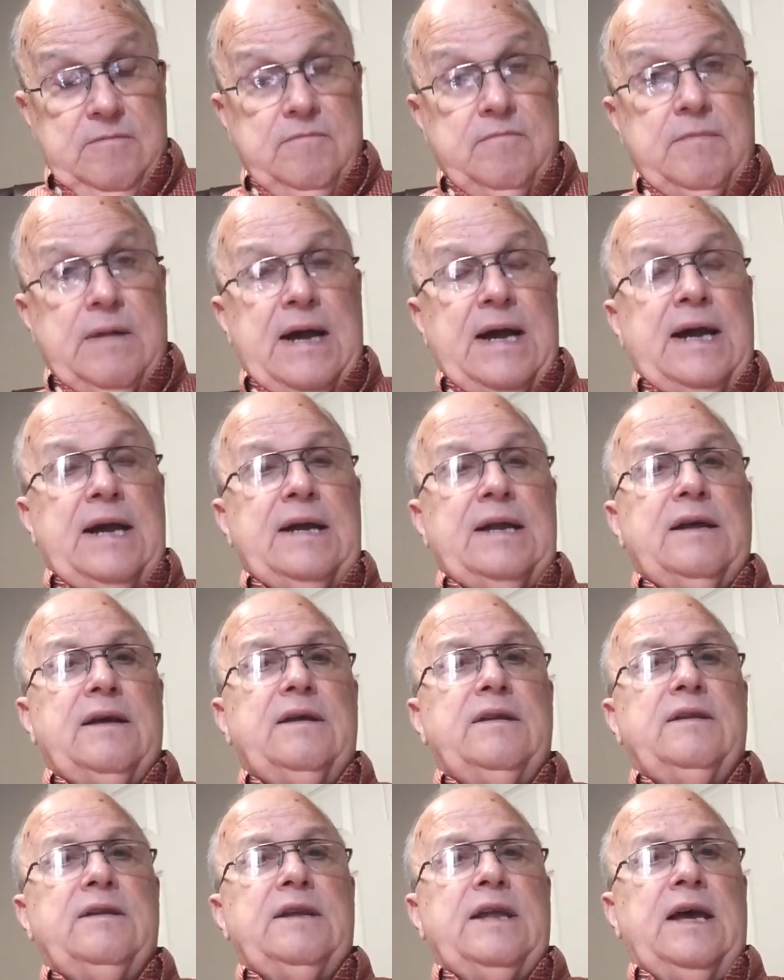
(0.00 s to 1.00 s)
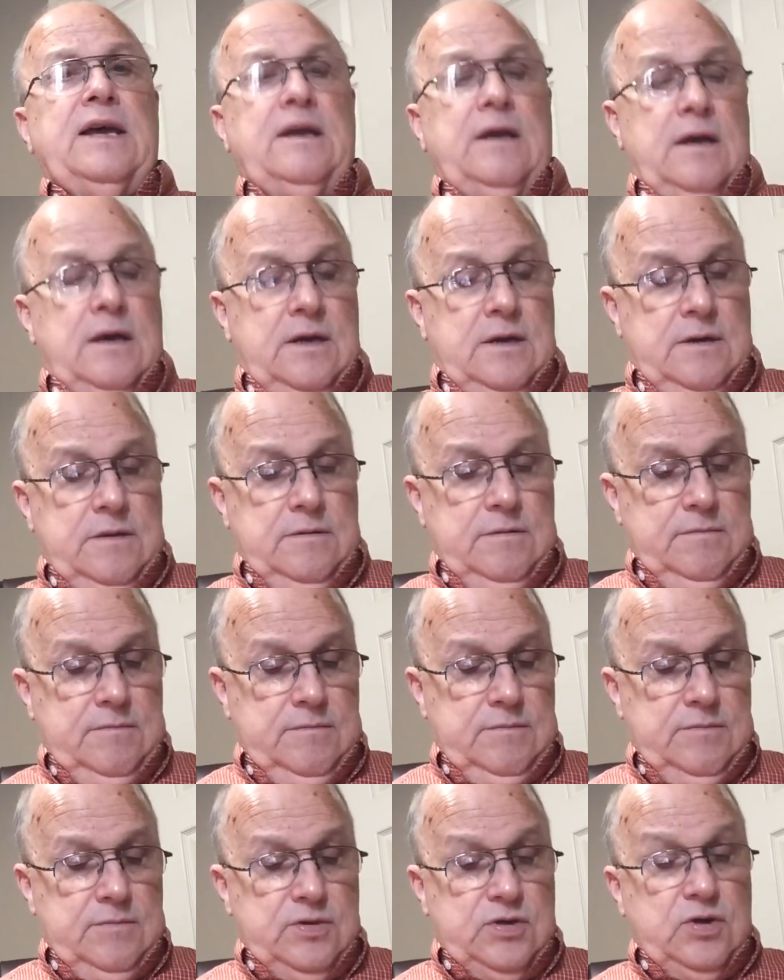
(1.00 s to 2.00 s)
my day, uh,
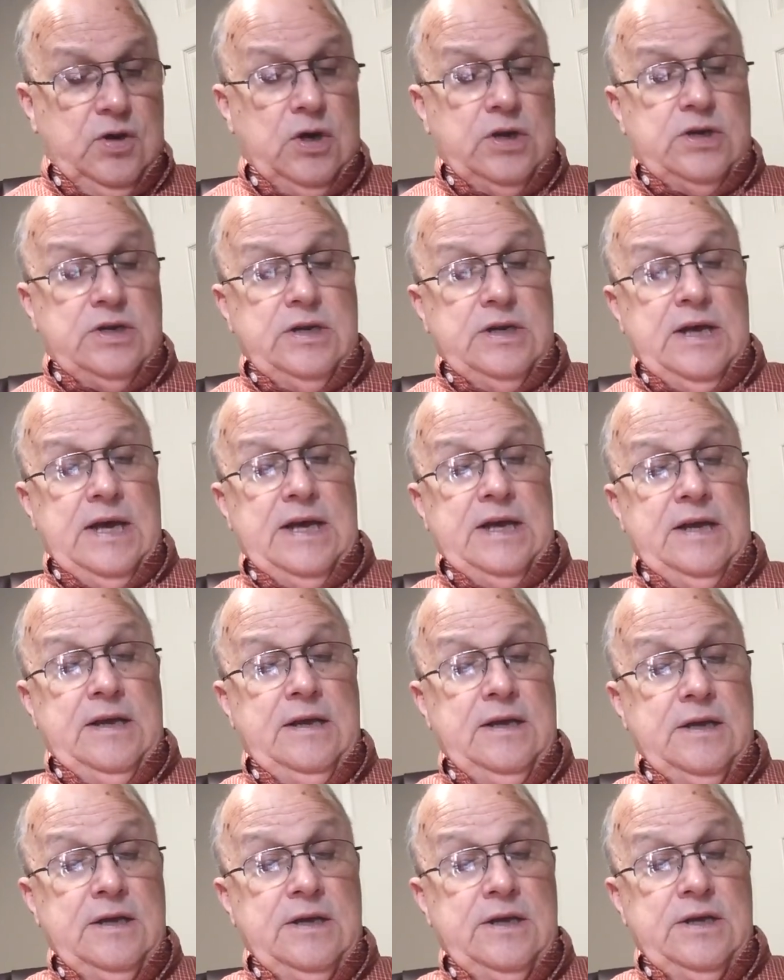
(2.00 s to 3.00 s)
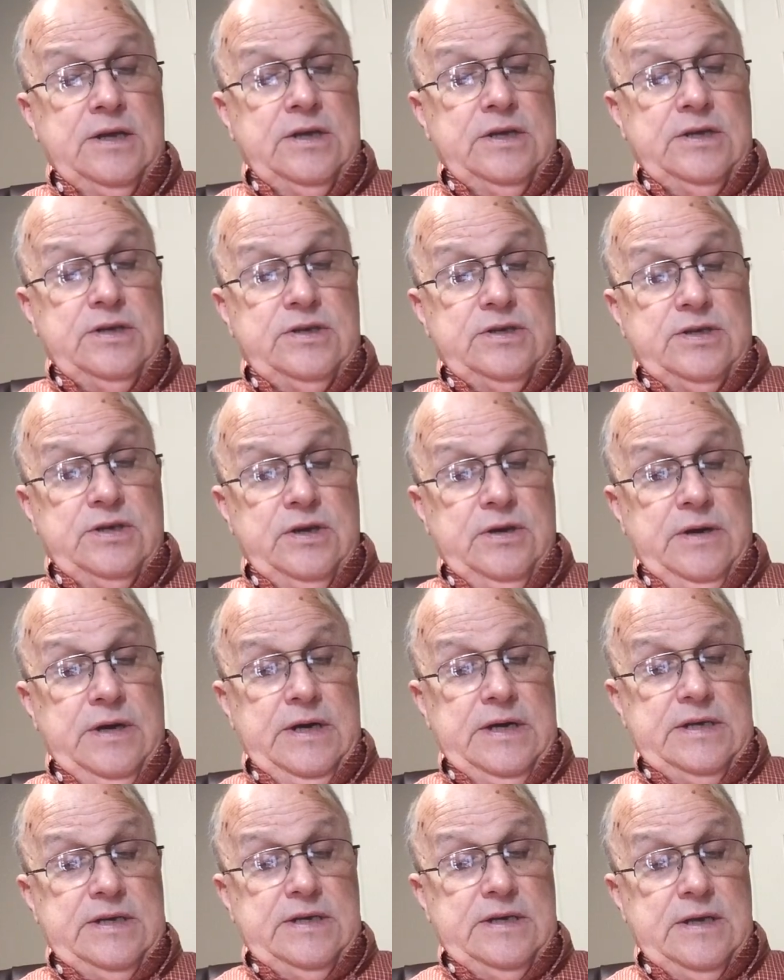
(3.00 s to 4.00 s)
Start Your Day
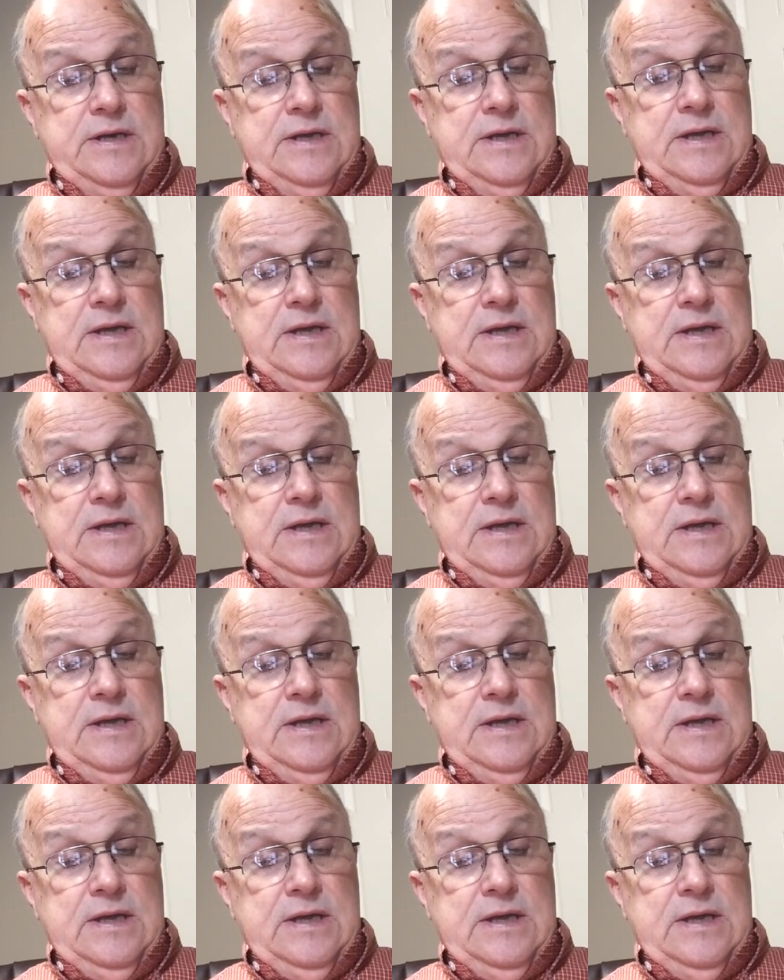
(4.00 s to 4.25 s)
series.